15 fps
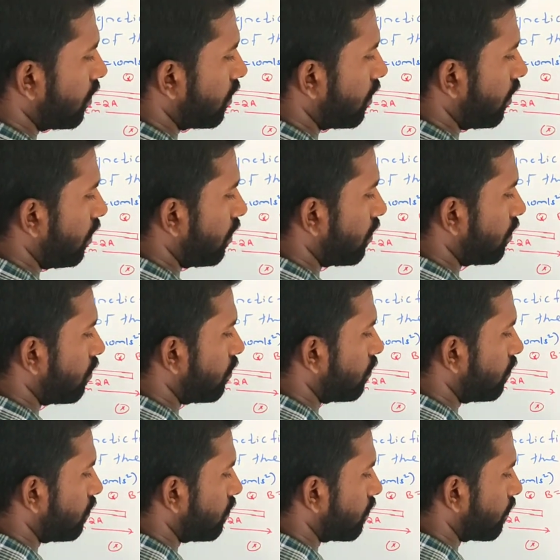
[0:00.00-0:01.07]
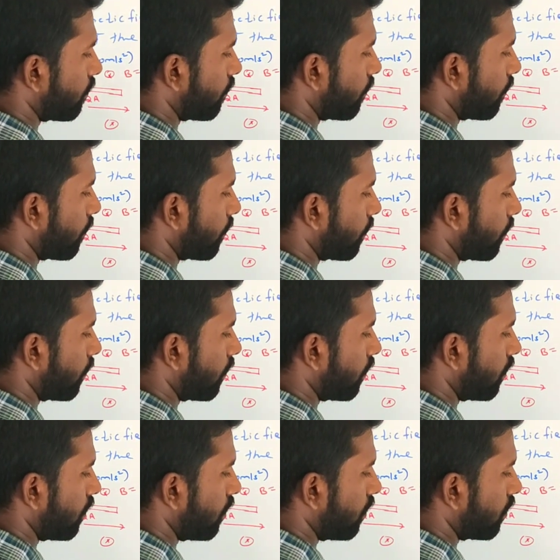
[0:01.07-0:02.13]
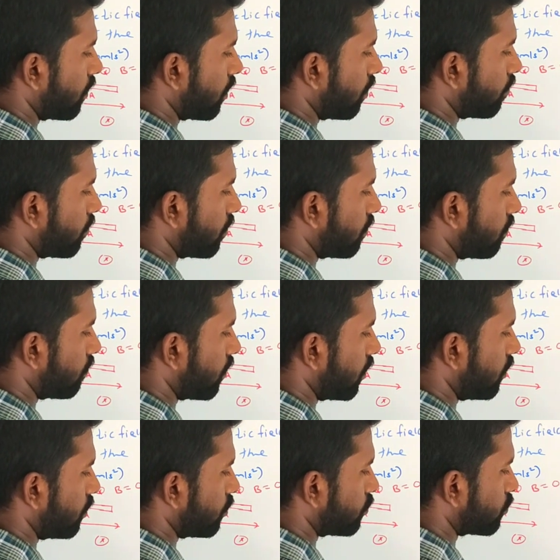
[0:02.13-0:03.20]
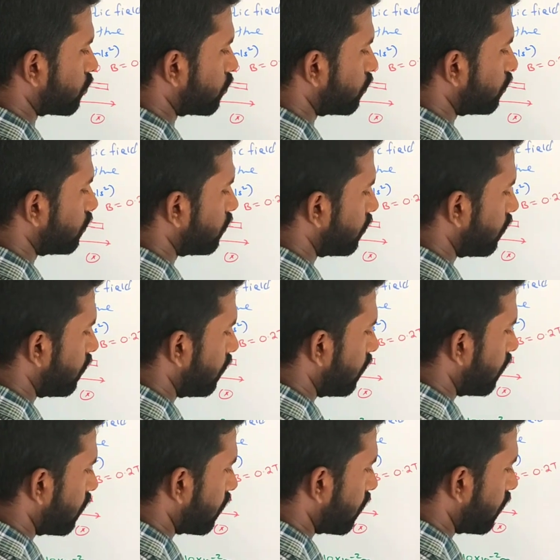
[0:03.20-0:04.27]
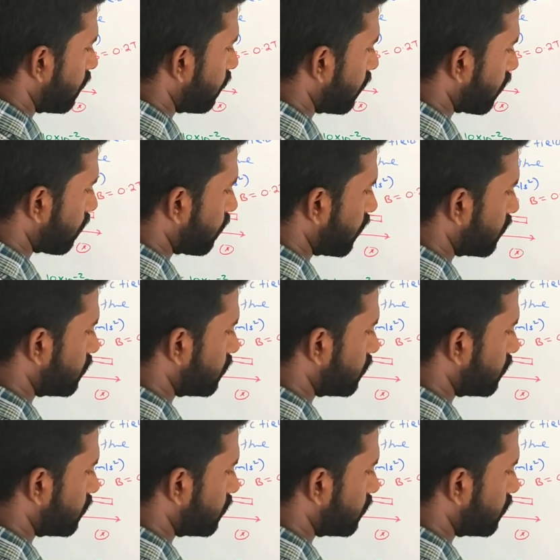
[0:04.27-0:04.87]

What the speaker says: 10 into 10 power minus 2 divided by